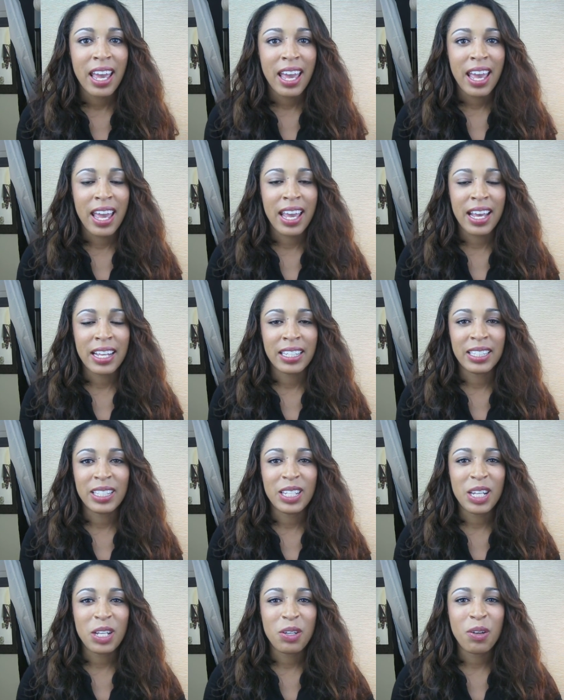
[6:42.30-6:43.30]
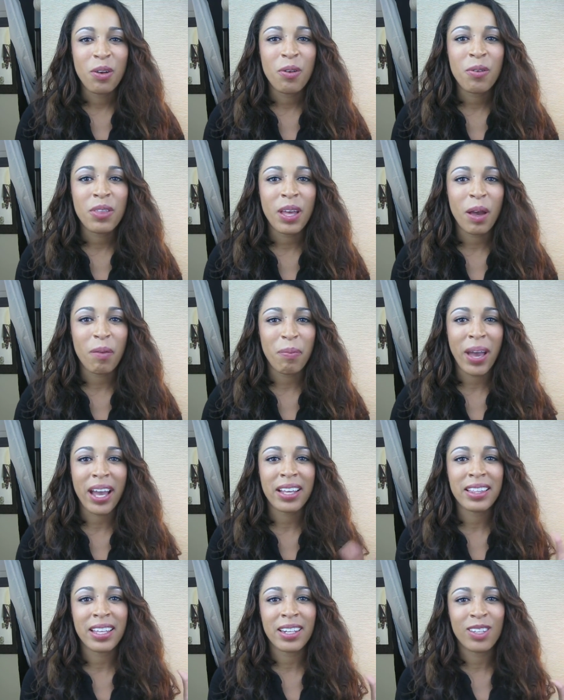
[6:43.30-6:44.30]
and know that
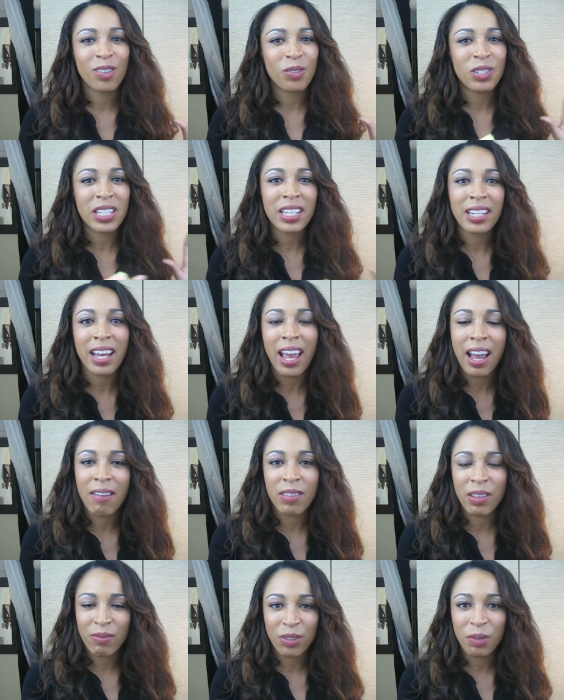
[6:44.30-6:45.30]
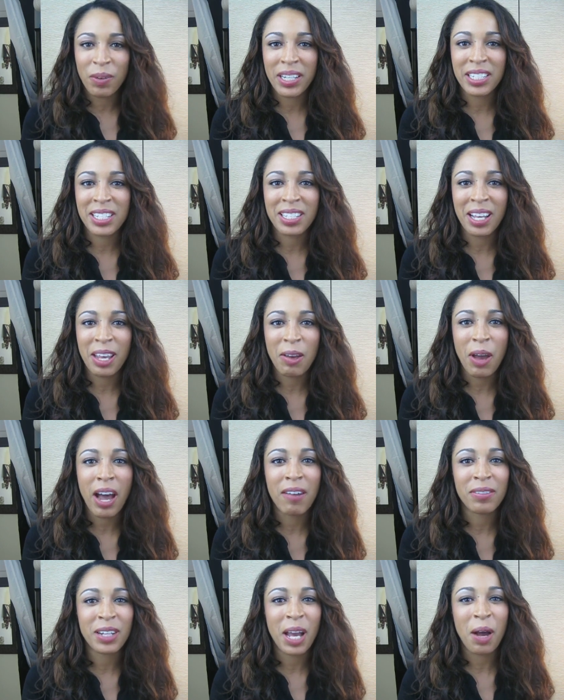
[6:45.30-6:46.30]
back then you didn't have the information that you
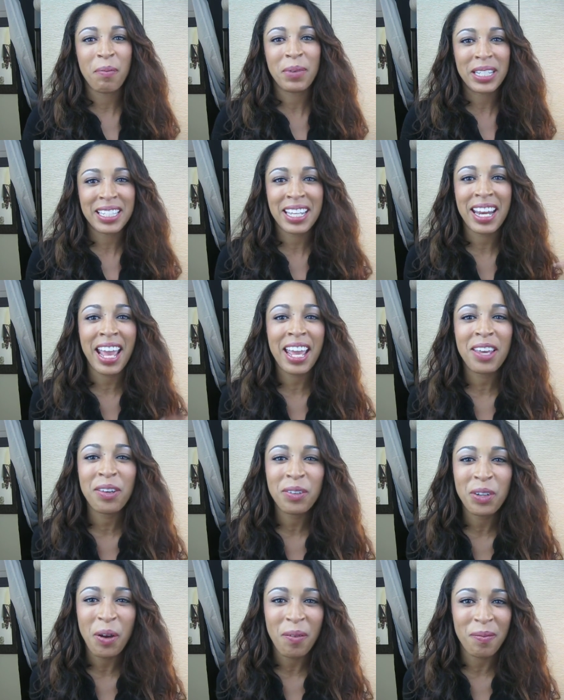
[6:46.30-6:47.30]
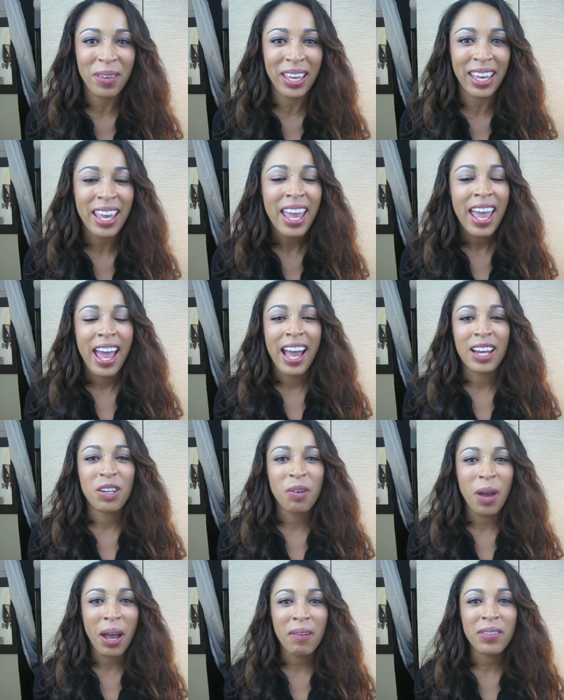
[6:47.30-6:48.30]
have now, but today you know me and
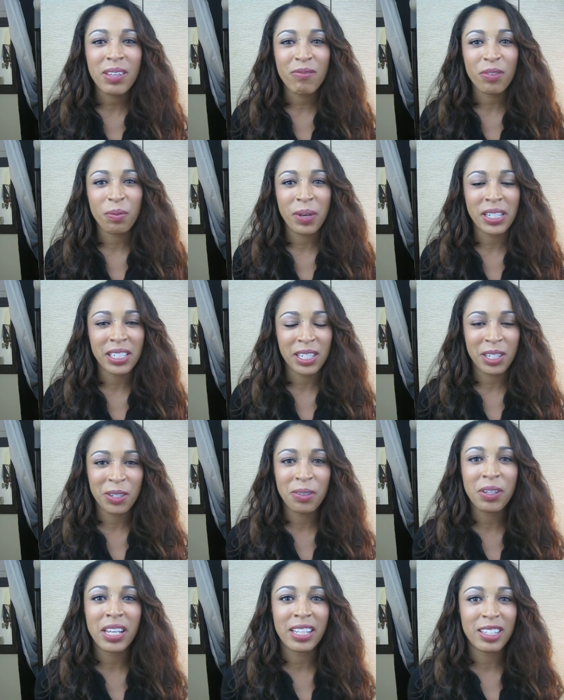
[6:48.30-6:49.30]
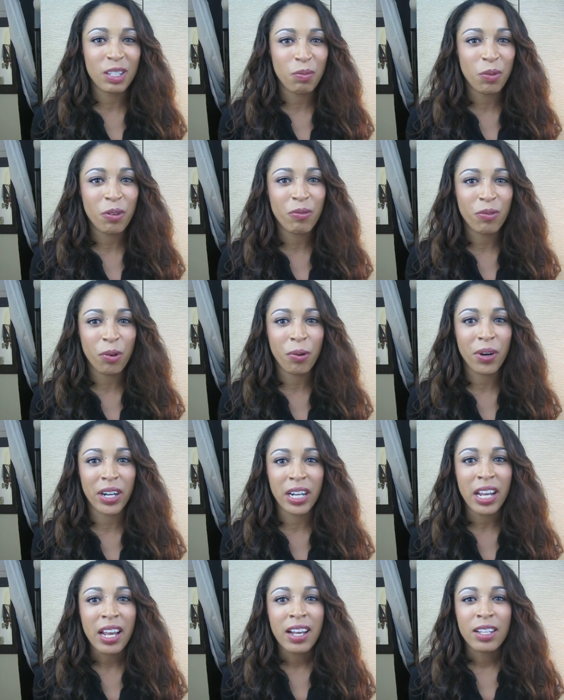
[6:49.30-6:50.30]
you have the information you need to move forward.
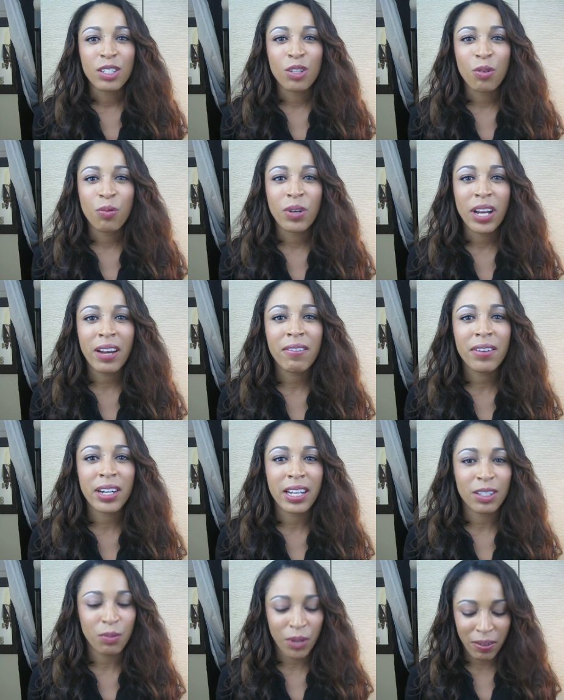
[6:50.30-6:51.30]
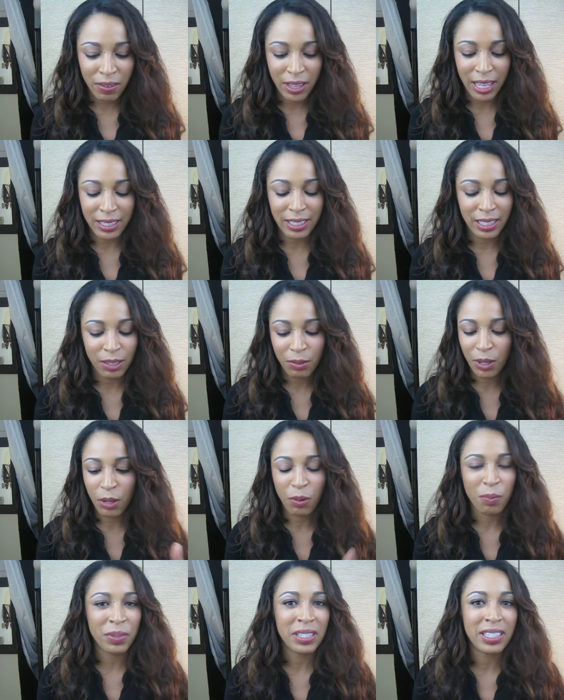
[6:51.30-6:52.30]
So whatever it is, whatever that secret
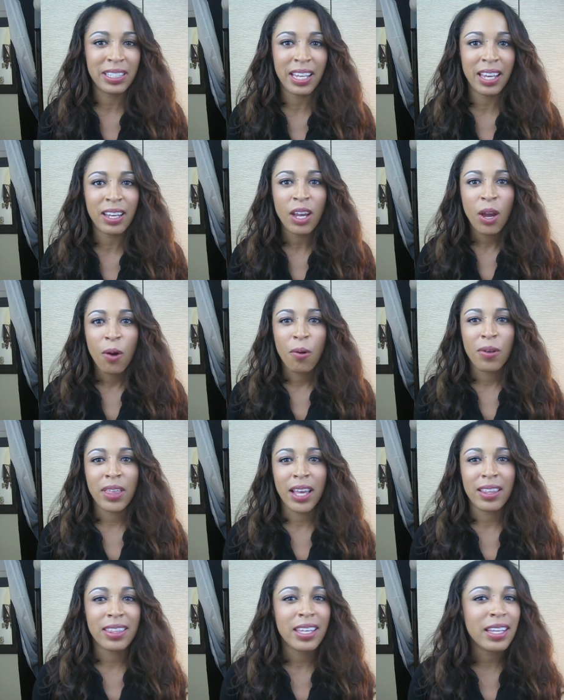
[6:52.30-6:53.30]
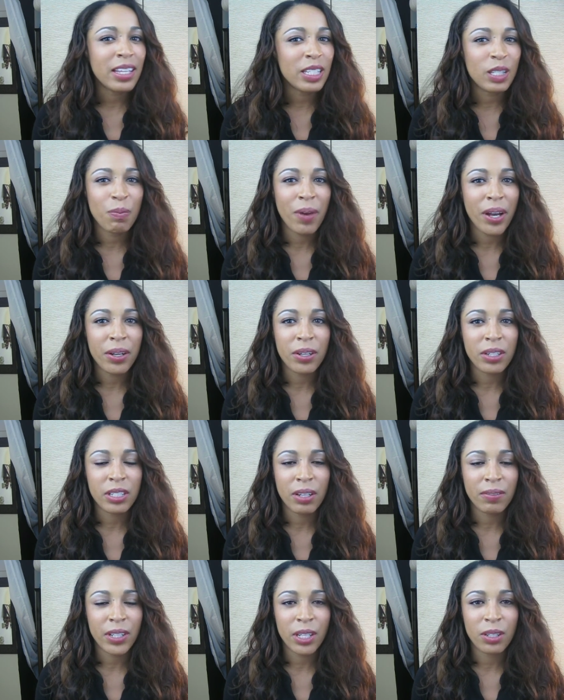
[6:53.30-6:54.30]
or mistake or that thing is about
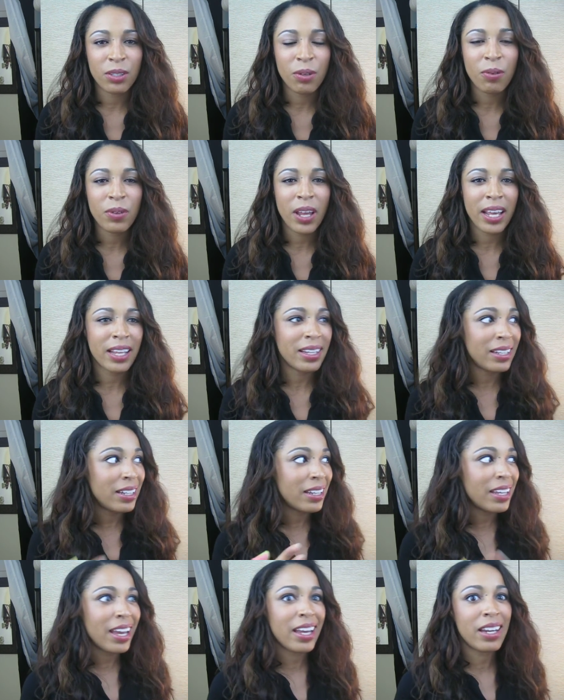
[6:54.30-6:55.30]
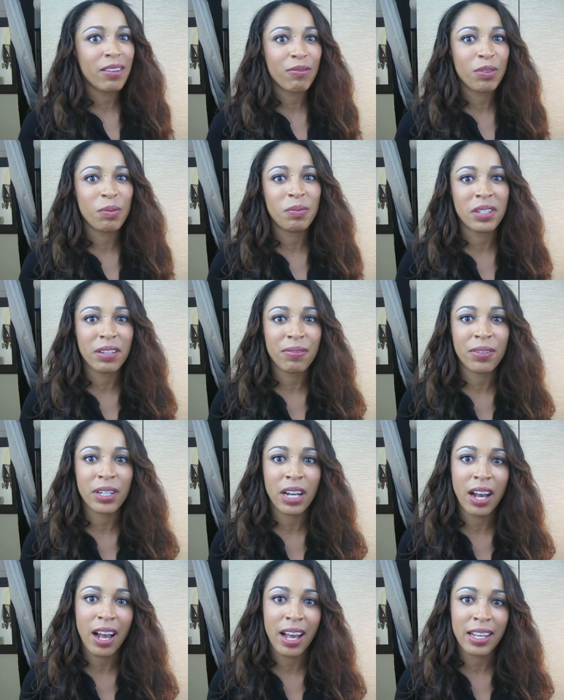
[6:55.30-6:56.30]
yourself that you don't like, look at it from
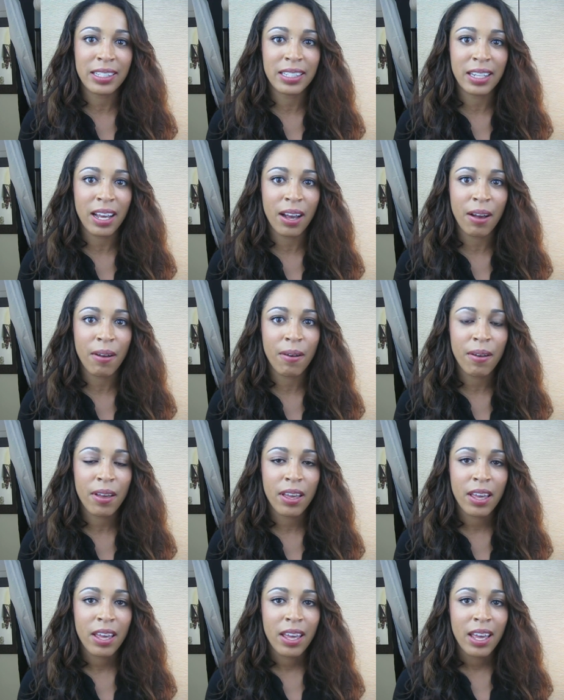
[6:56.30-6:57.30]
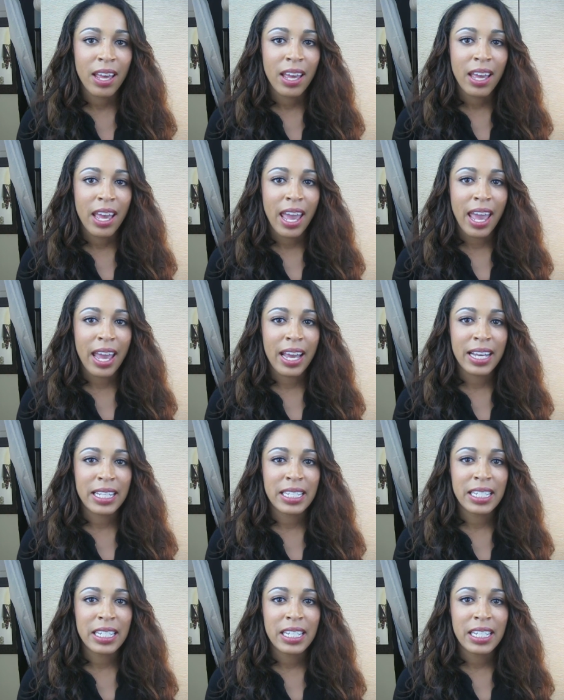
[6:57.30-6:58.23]
different eyes now and